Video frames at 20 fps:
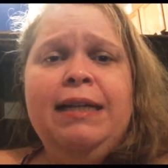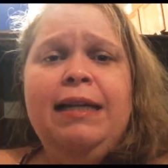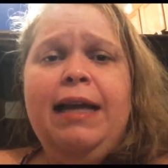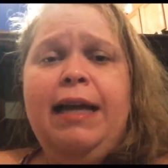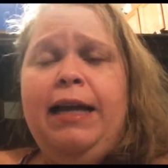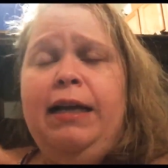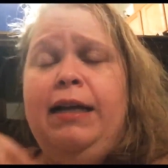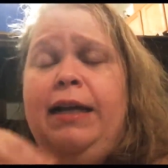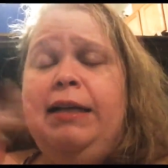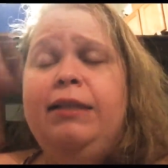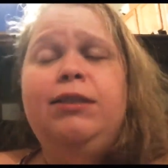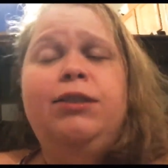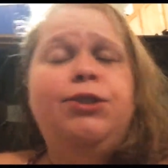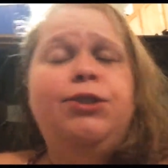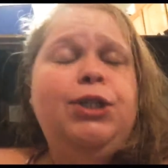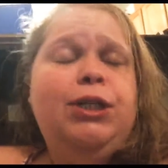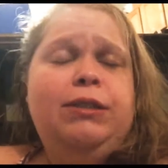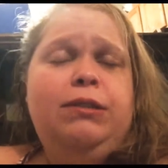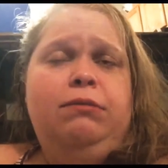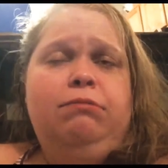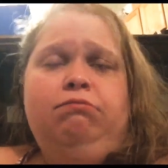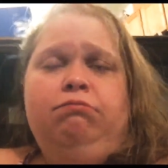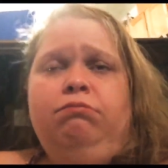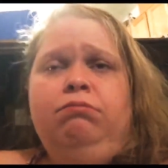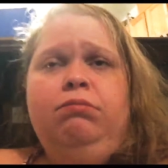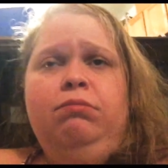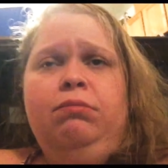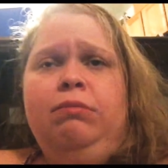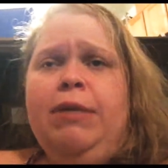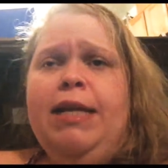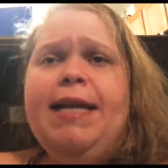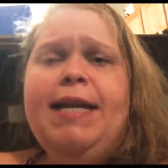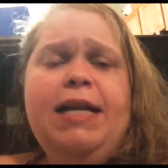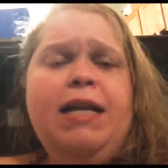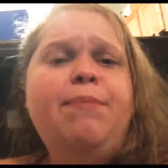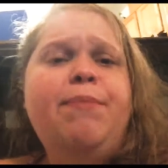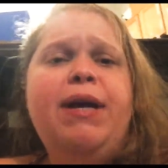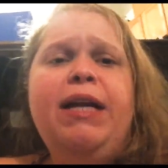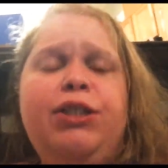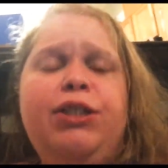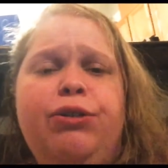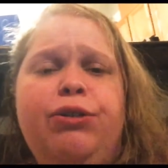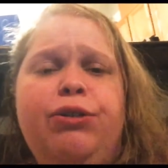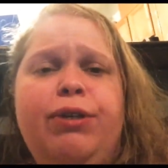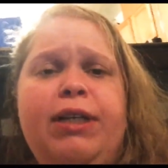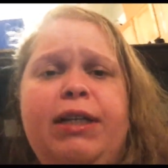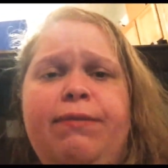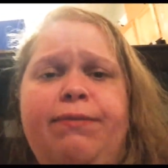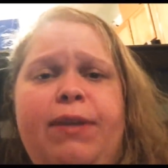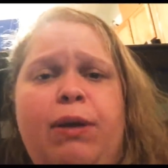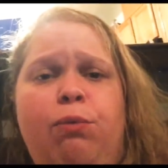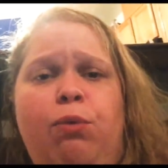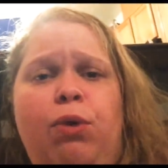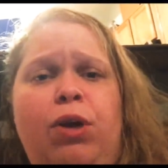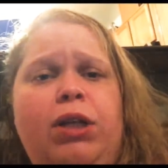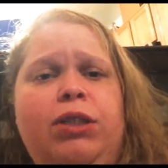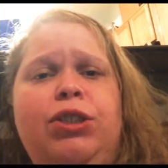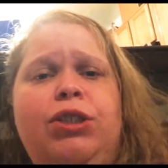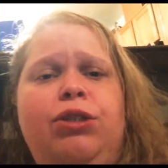and I suggest anybody do it if they want